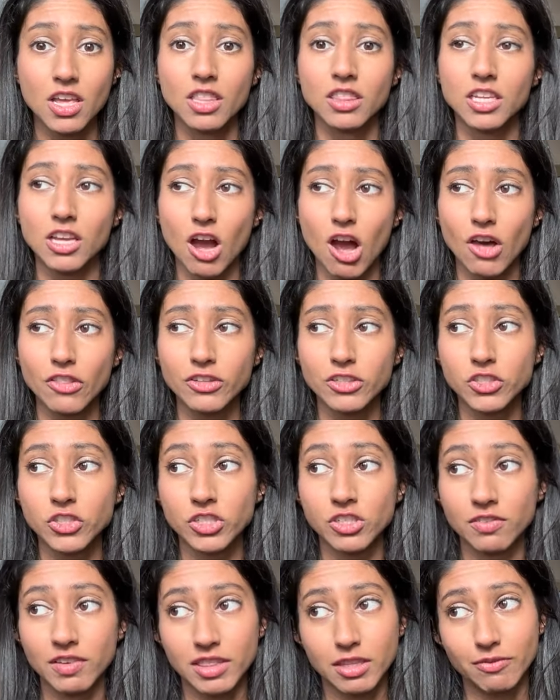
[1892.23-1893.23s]
the author should
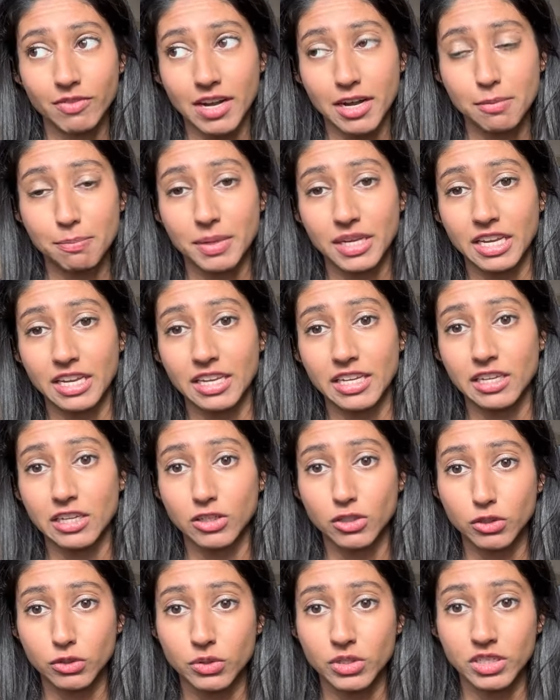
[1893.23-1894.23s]
have at the very beginning
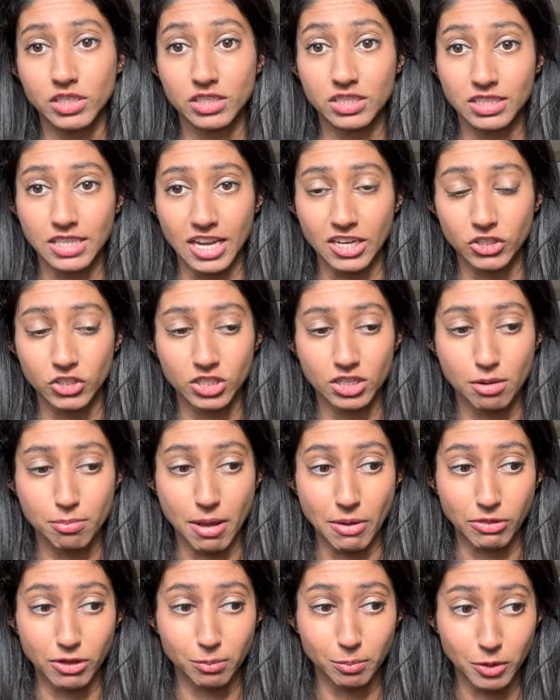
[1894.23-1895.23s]
included a section
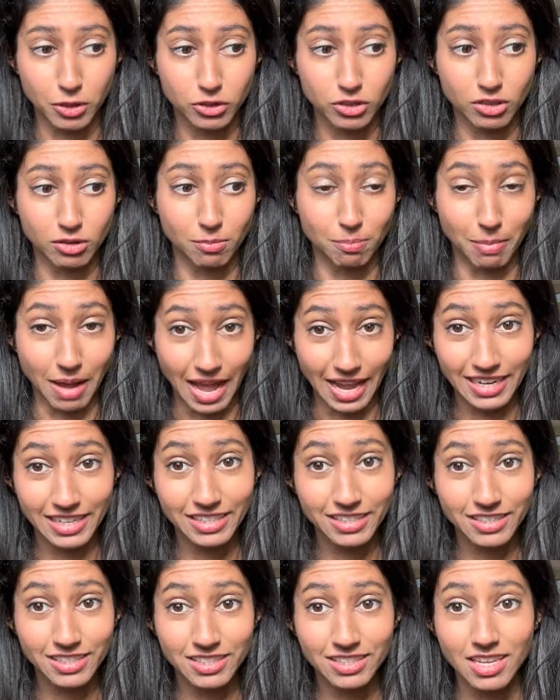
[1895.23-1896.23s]
about their personal
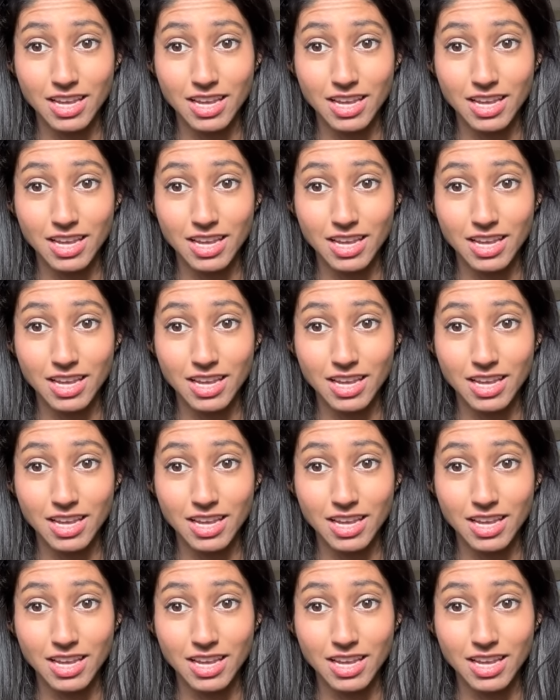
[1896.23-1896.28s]
bias,